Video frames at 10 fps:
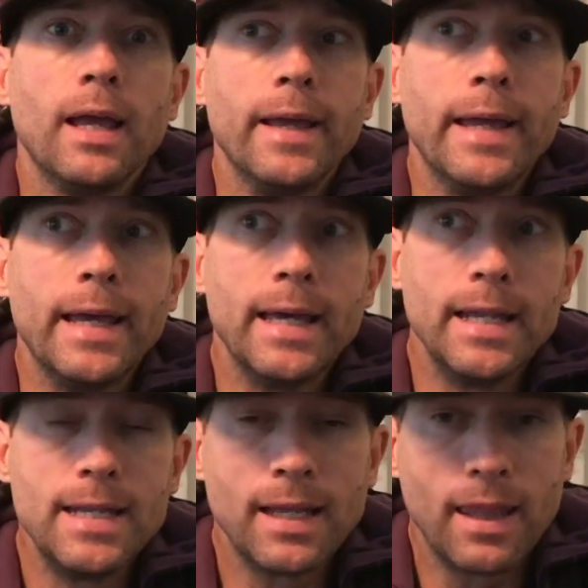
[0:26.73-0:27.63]

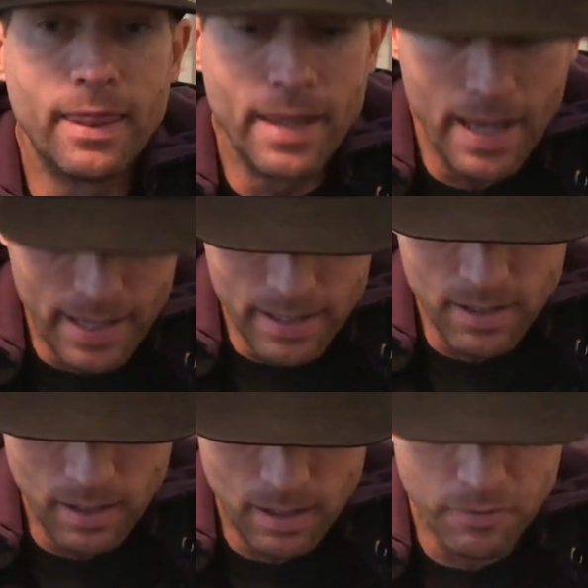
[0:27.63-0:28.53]
And
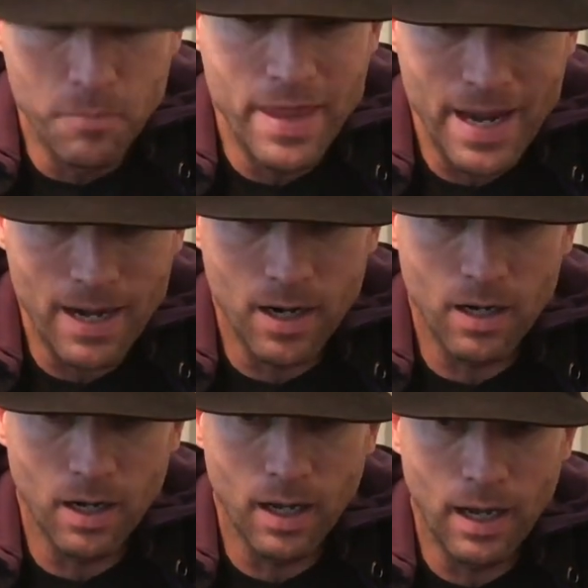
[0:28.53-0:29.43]
then from
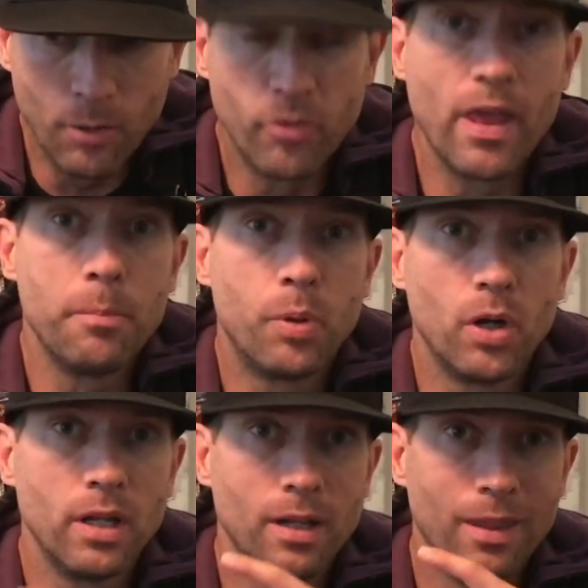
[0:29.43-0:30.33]
there, I was then put
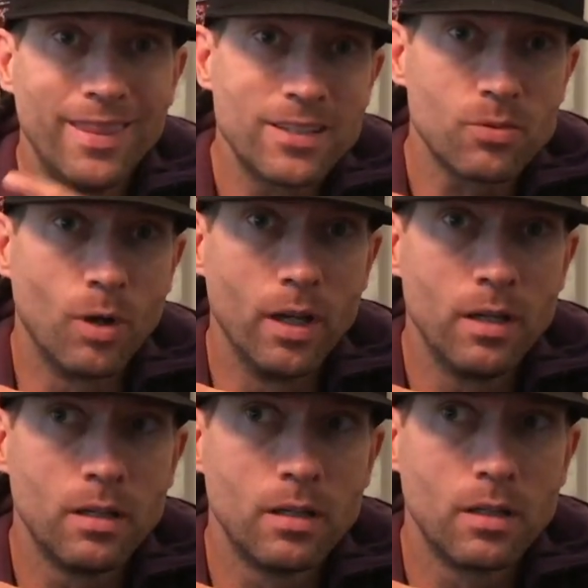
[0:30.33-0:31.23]
into this one,
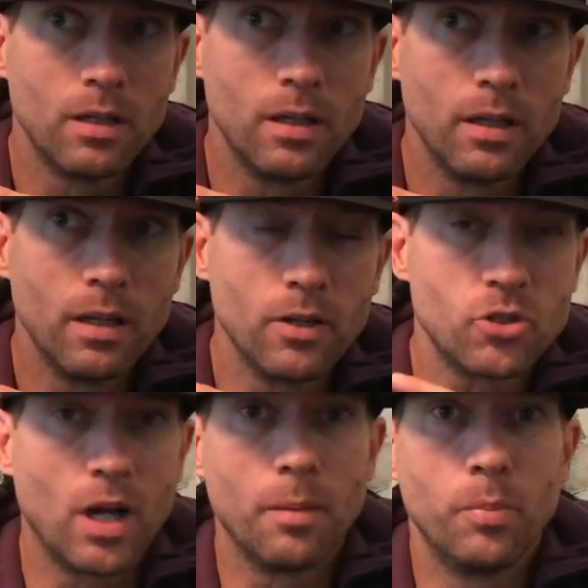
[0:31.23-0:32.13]
and I'll
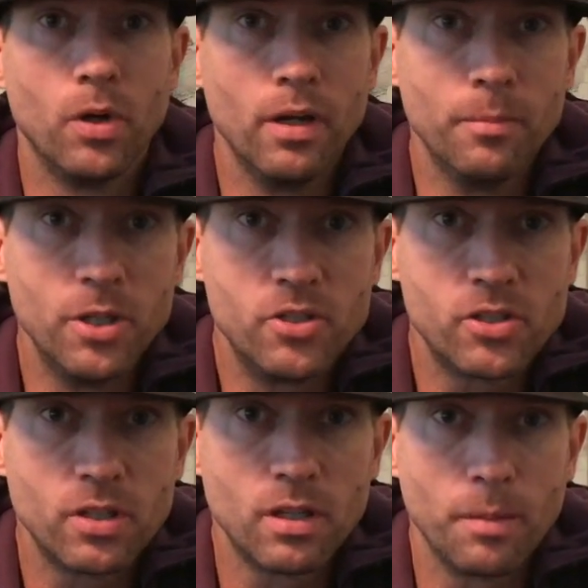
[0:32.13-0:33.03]
try to put an
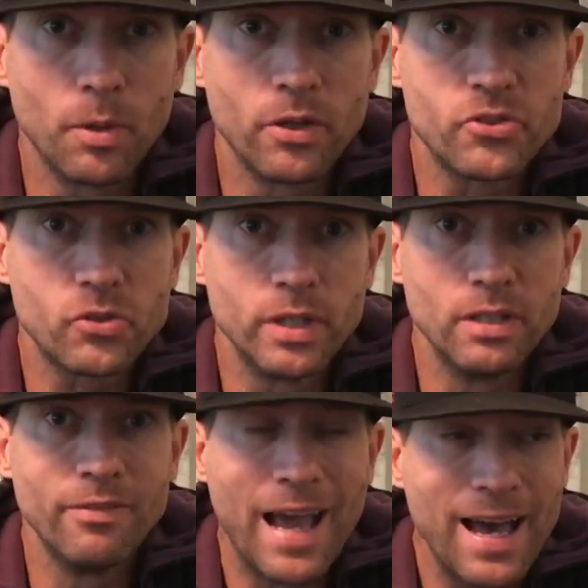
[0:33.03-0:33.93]
image up on the screen
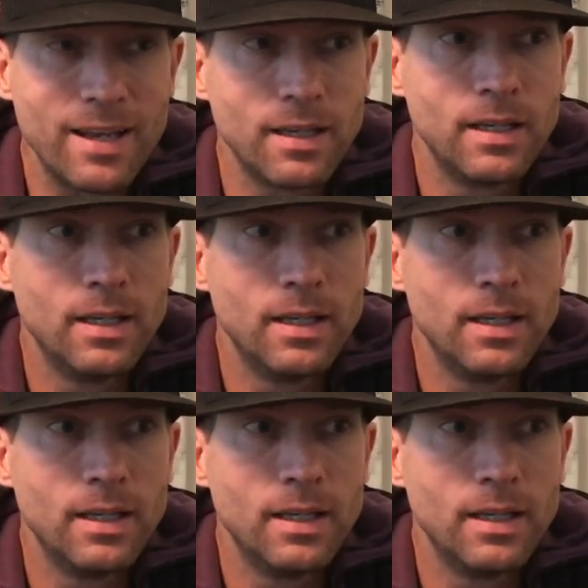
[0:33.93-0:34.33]
of that.